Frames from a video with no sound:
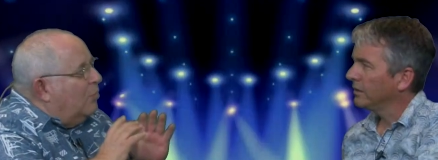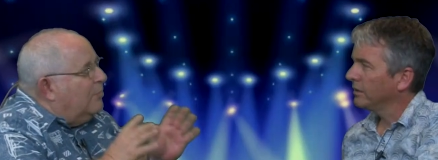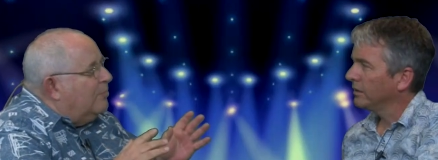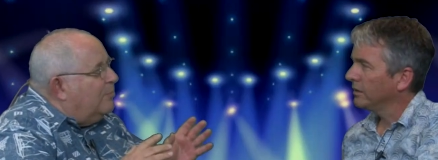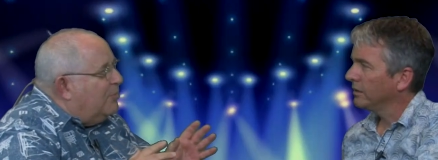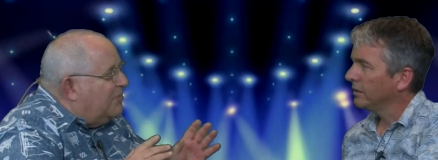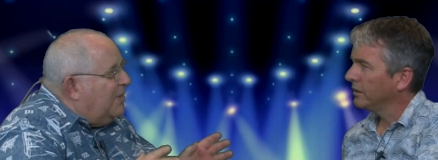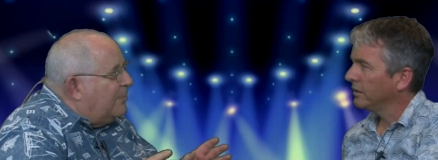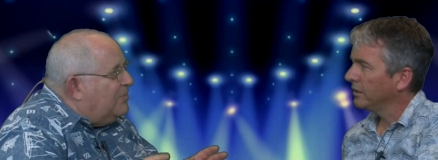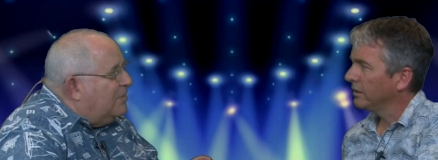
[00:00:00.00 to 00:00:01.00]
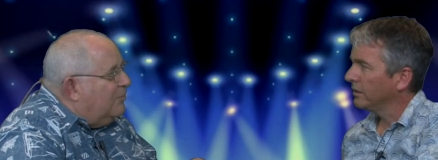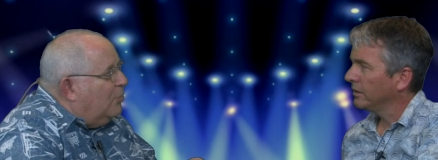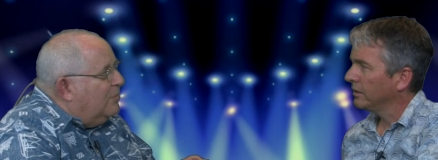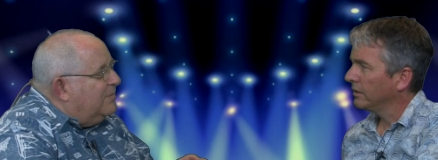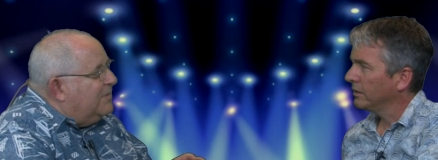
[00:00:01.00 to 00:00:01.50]
Speaker 1: own perception of
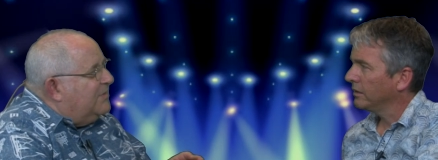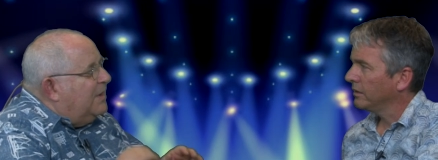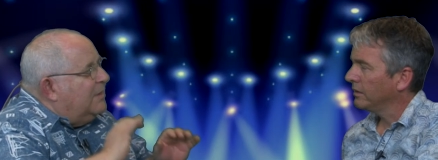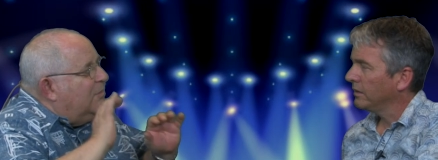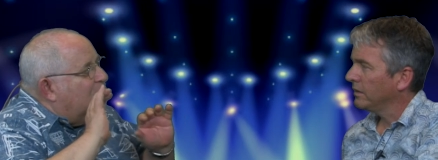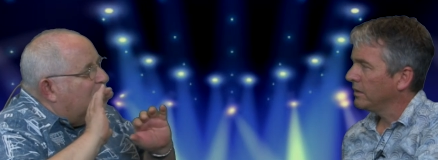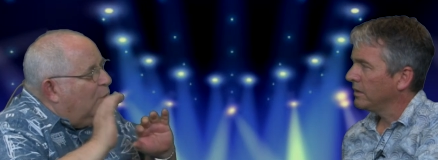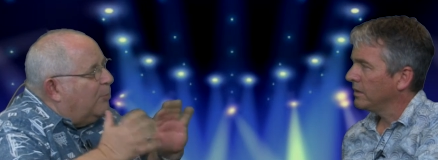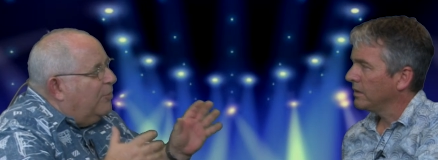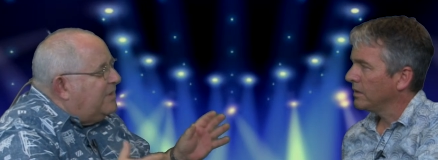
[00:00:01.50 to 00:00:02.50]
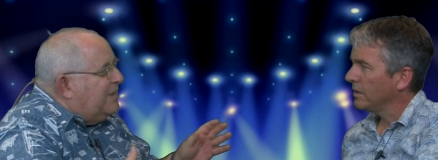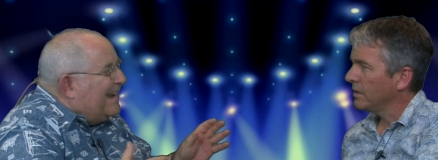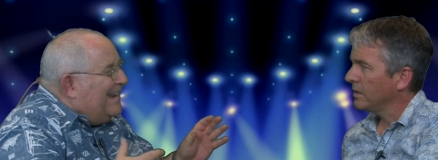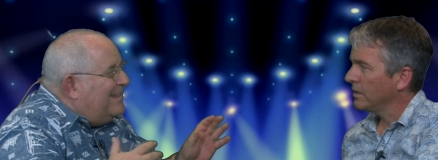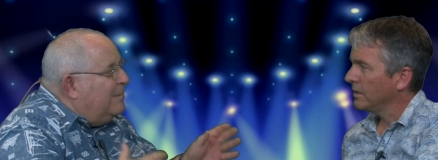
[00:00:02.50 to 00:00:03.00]
all this and you incorporate that
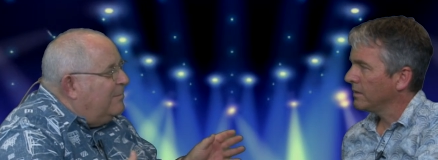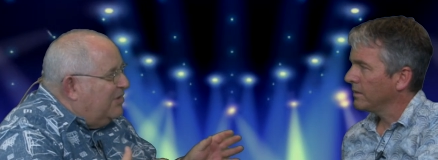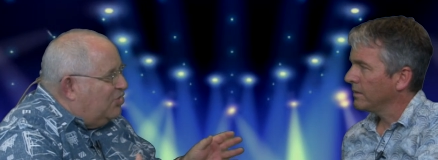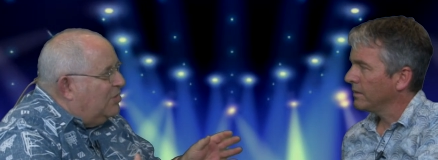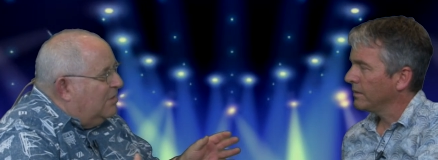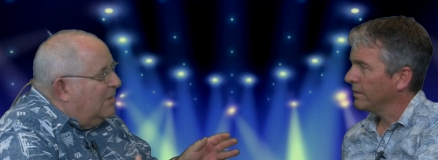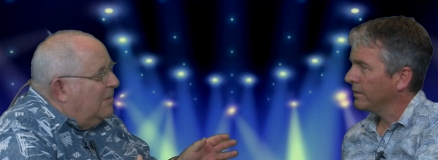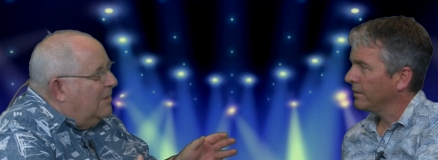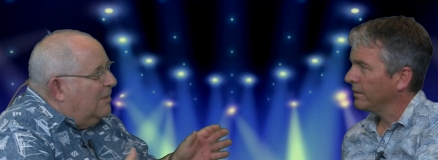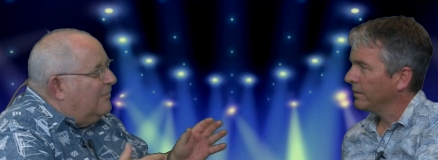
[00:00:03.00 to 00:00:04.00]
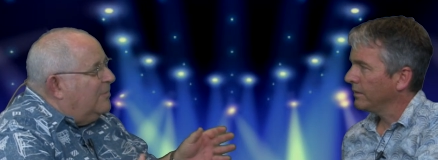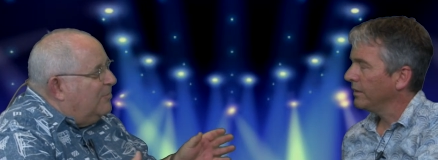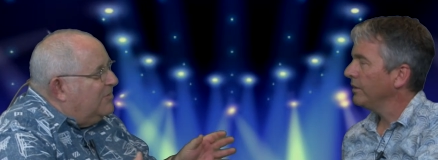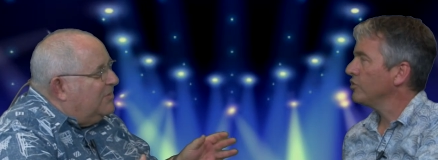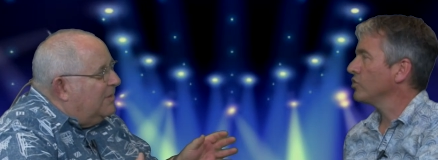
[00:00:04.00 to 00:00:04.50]
in the mission of the
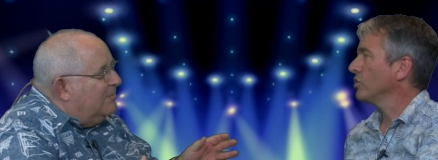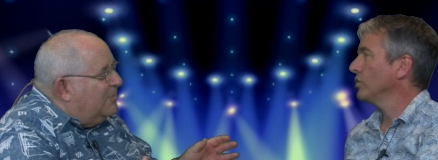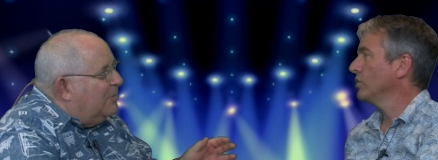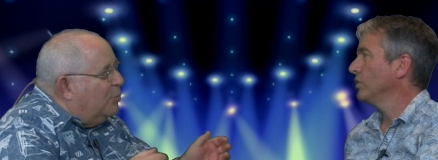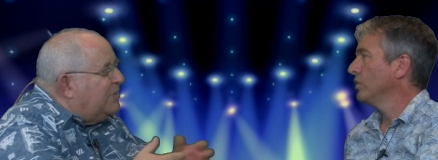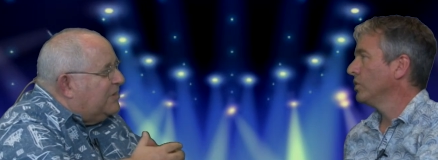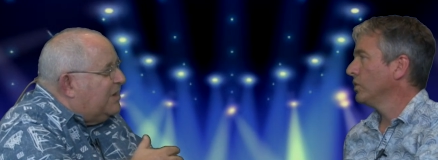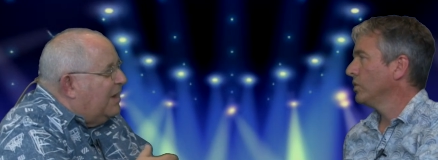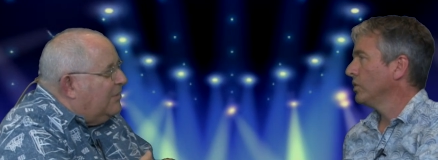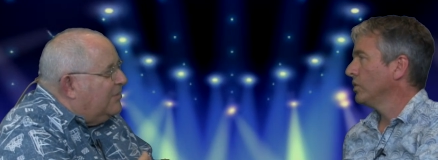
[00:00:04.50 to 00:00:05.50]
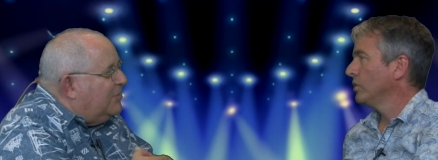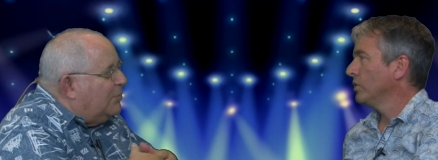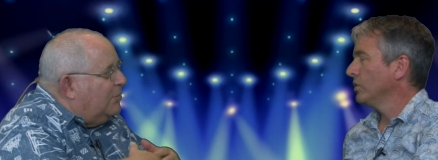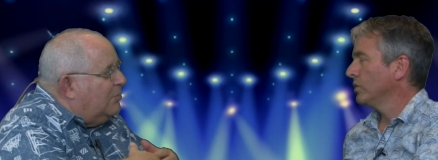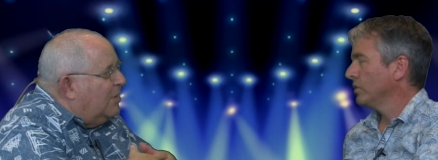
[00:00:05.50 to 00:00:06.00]
museum. Sure. So you put it together, so
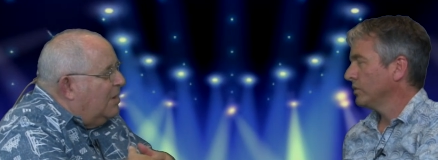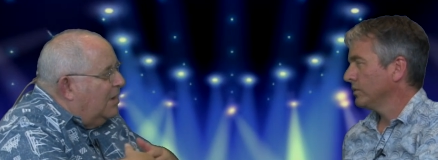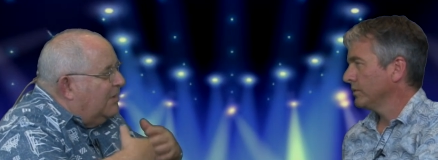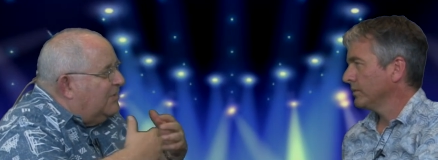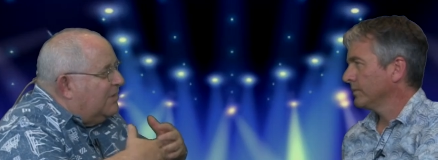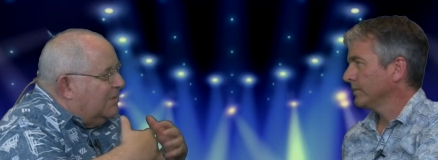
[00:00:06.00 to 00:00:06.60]
you, it's a,